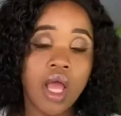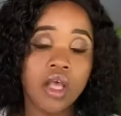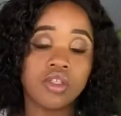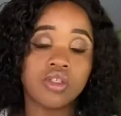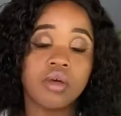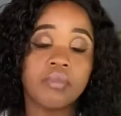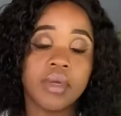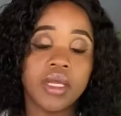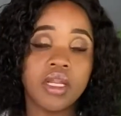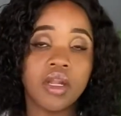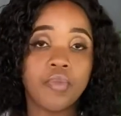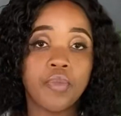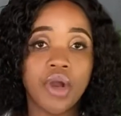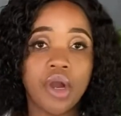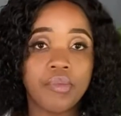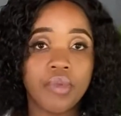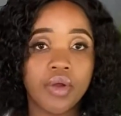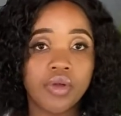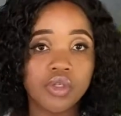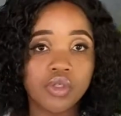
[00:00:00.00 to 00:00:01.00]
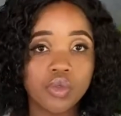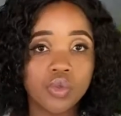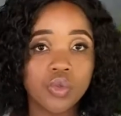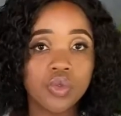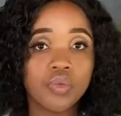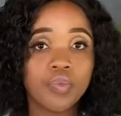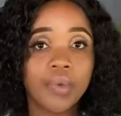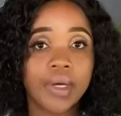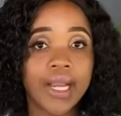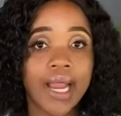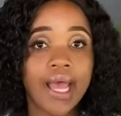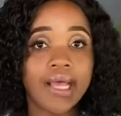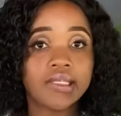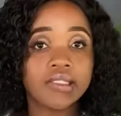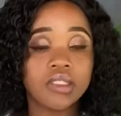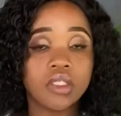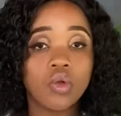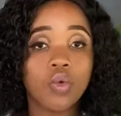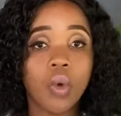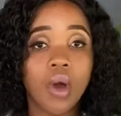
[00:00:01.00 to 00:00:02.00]
So I'm in a primary school, but I
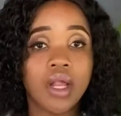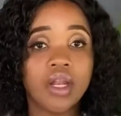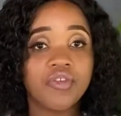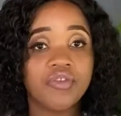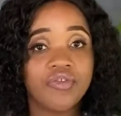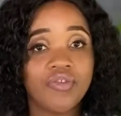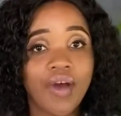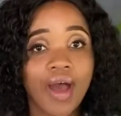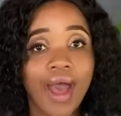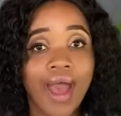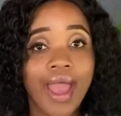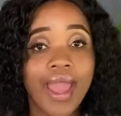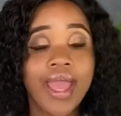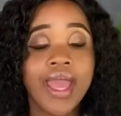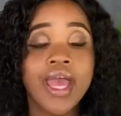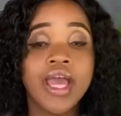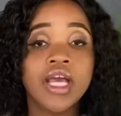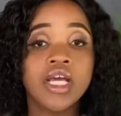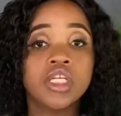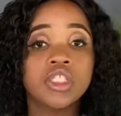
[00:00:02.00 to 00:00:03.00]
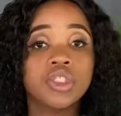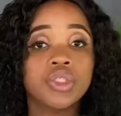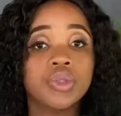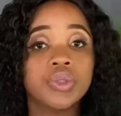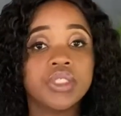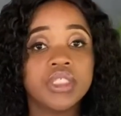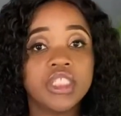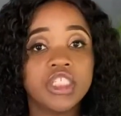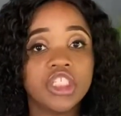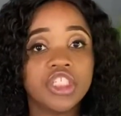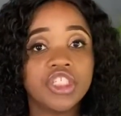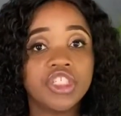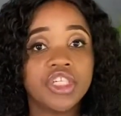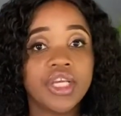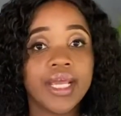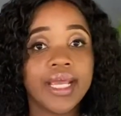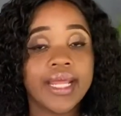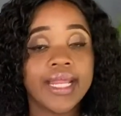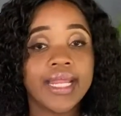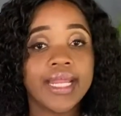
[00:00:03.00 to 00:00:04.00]
still qualify to teach
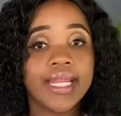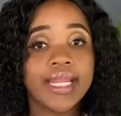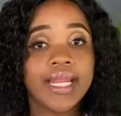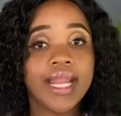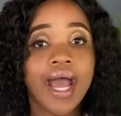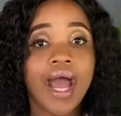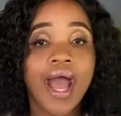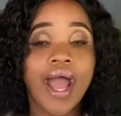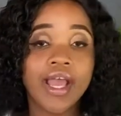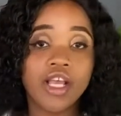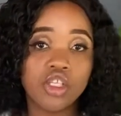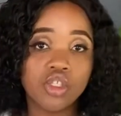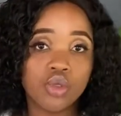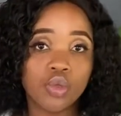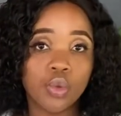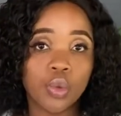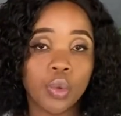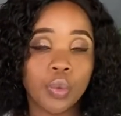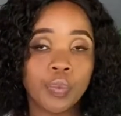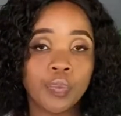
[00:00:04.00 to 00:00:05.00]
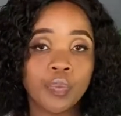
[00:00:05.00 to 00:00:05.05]
in high school.